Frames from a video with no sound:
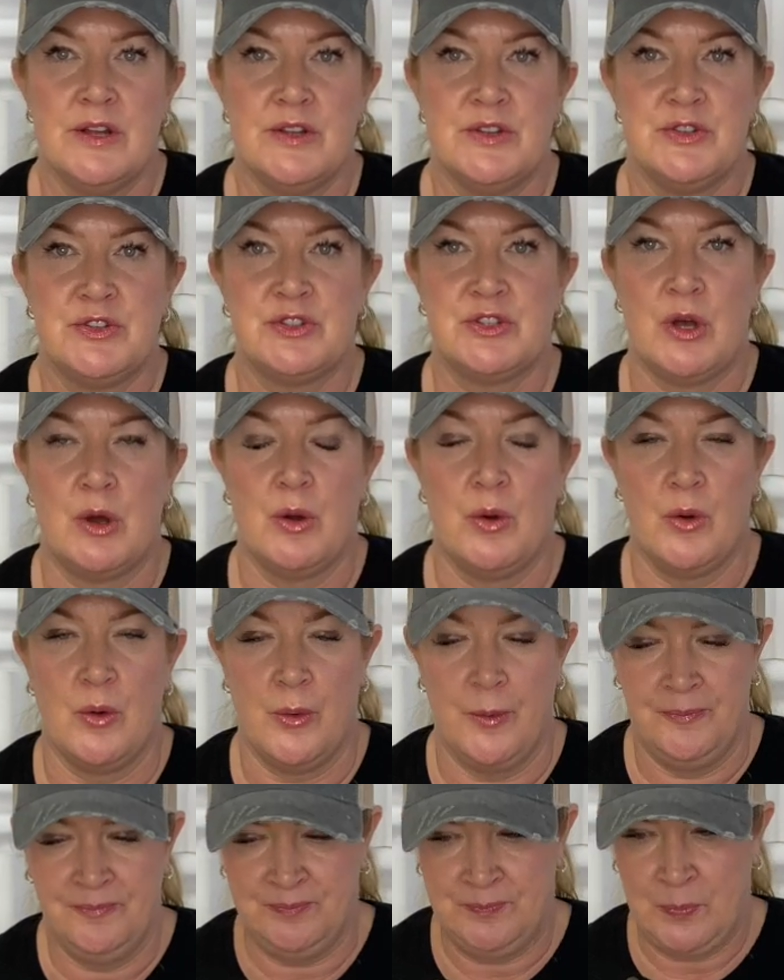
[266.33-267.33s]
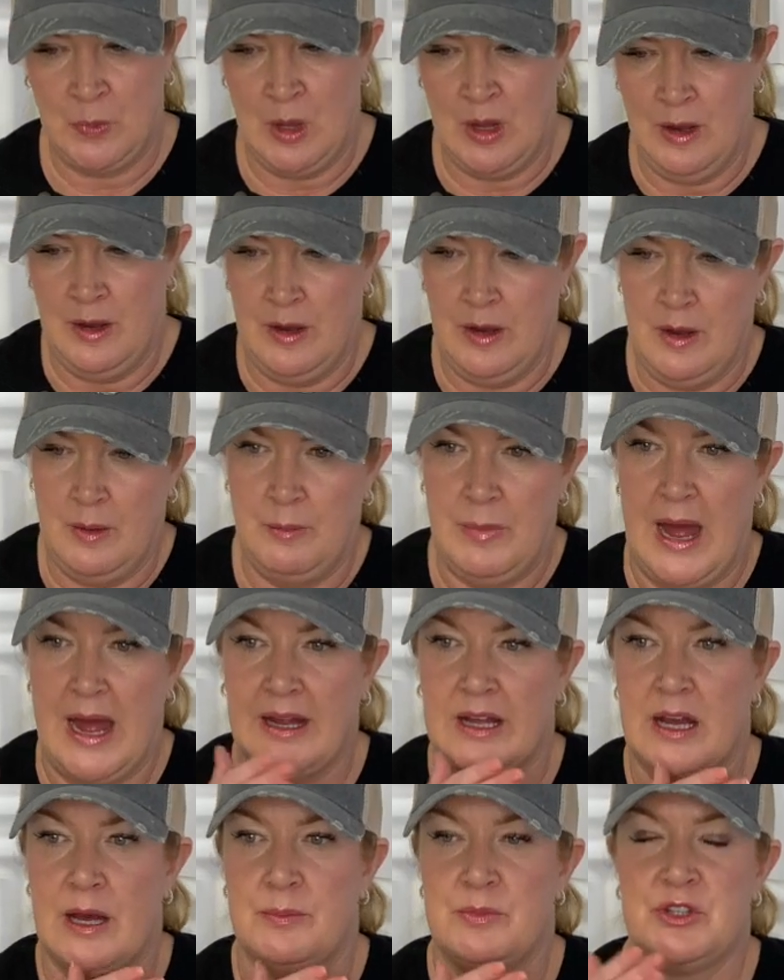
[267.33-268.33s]
So
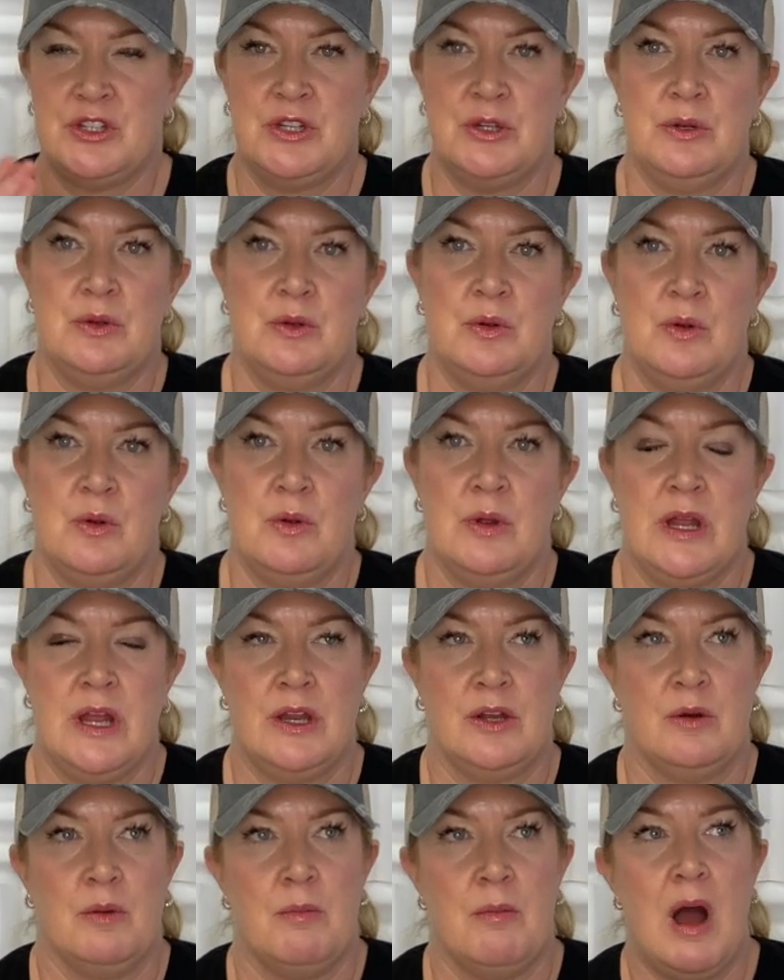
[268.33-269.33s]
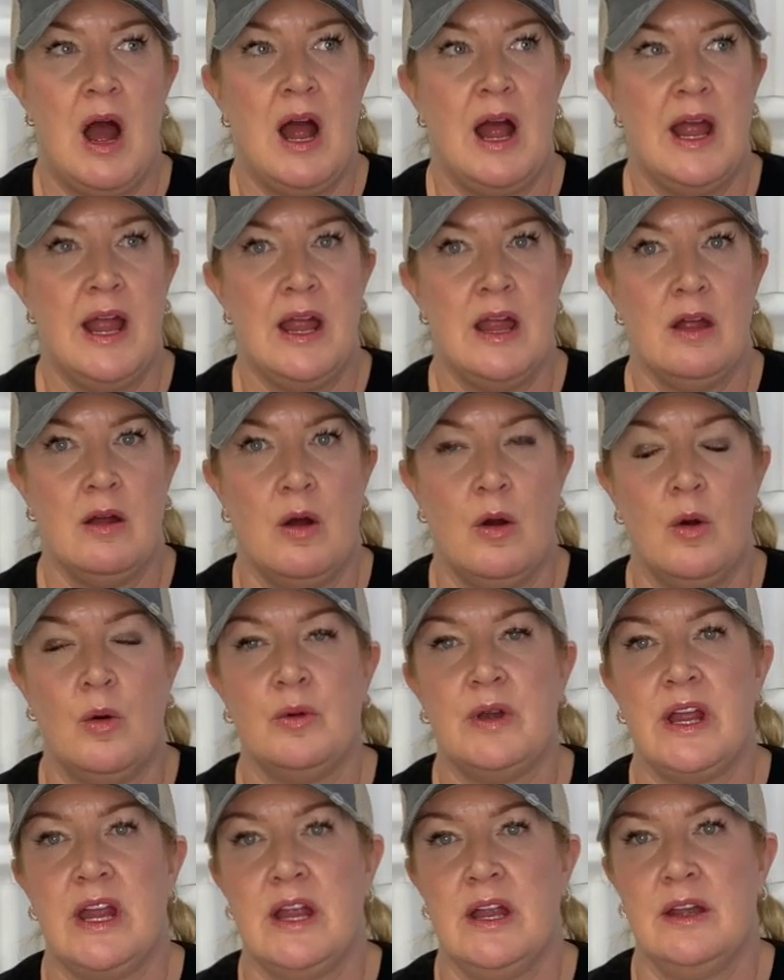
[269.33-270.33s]
back up to, my
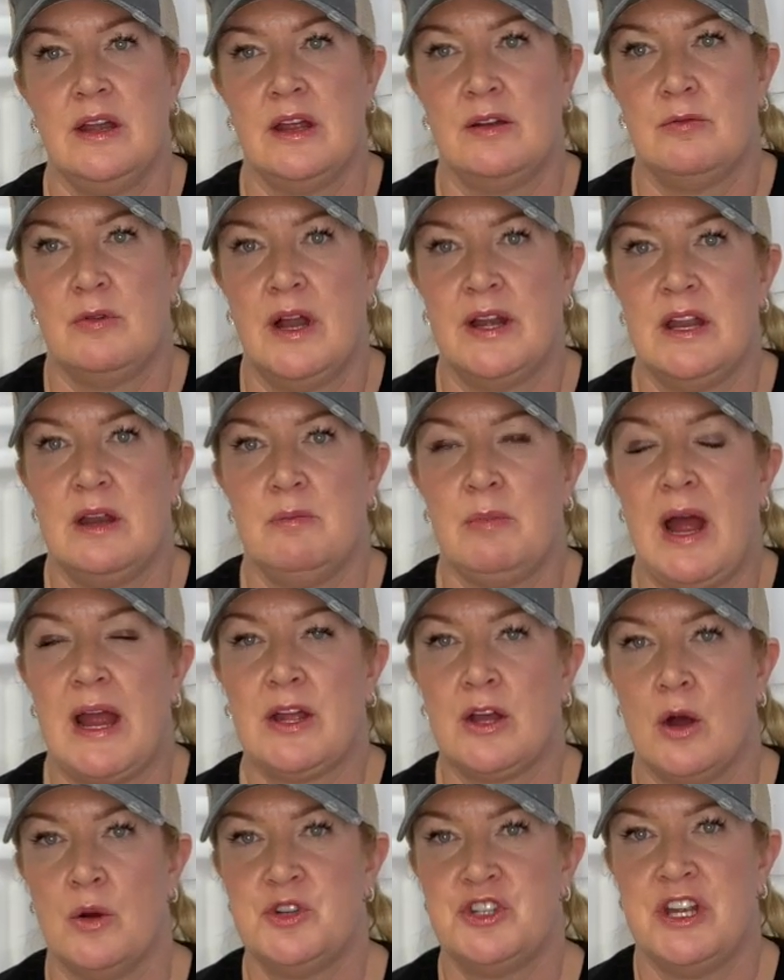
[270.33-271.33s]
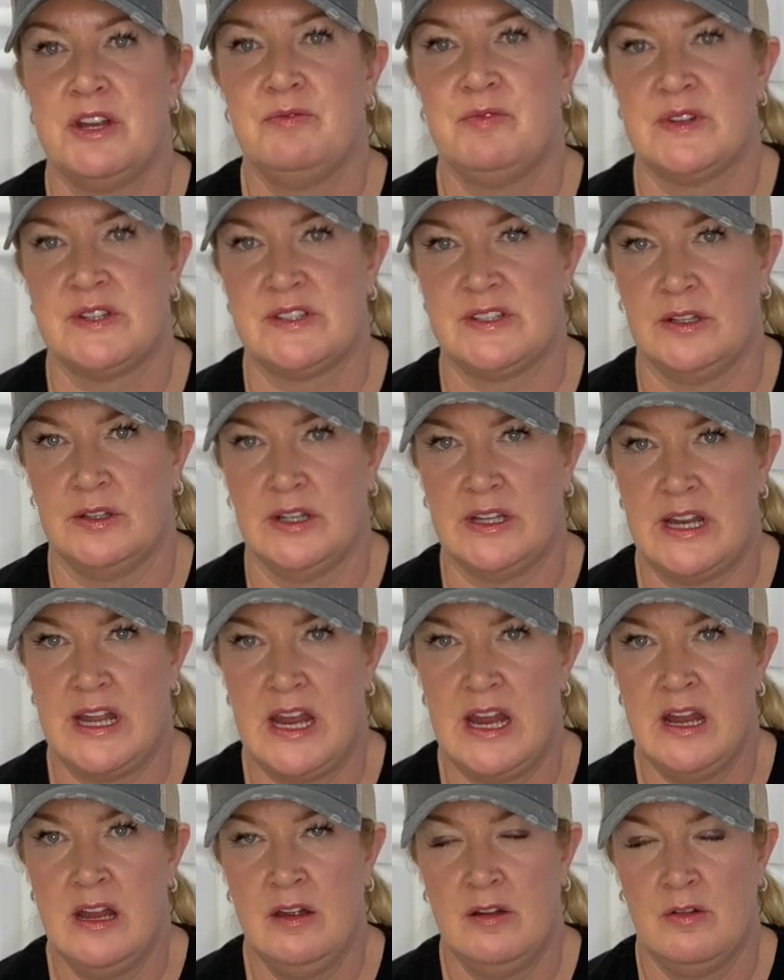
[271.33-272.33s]
owning and running my coaching
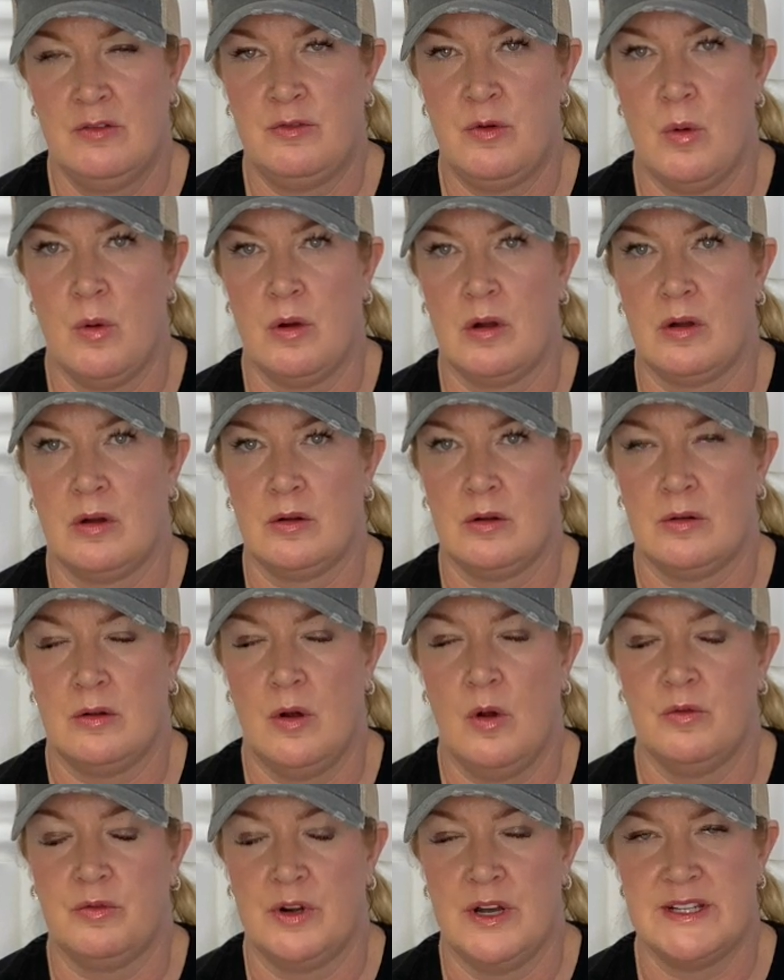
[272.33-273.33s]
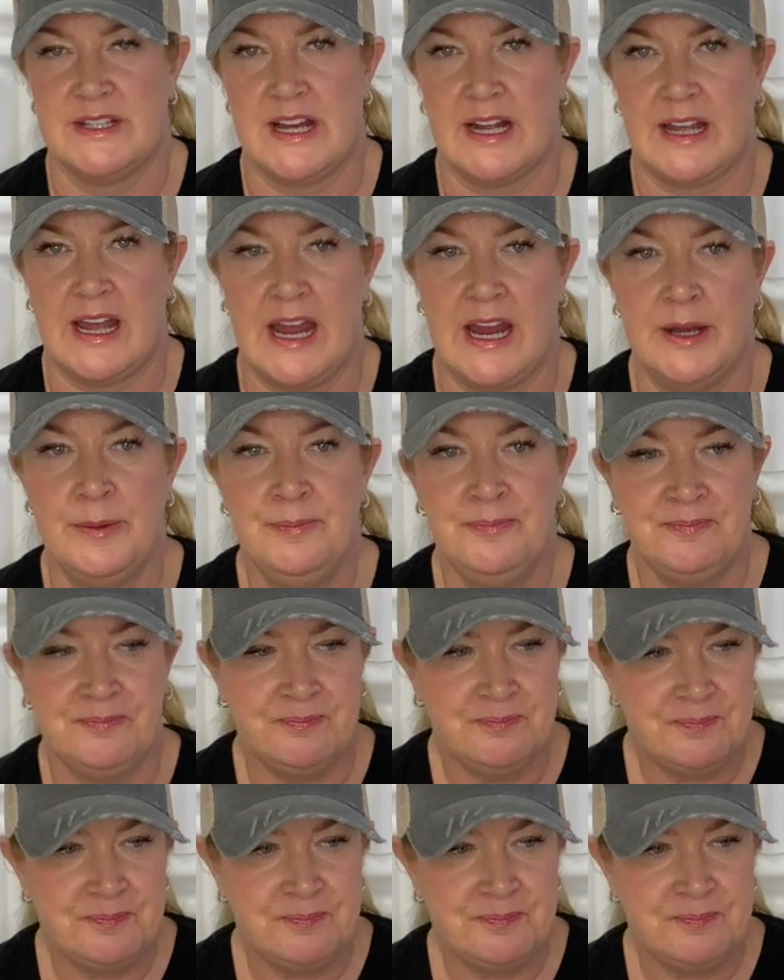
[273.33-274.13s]
facility for over a decade.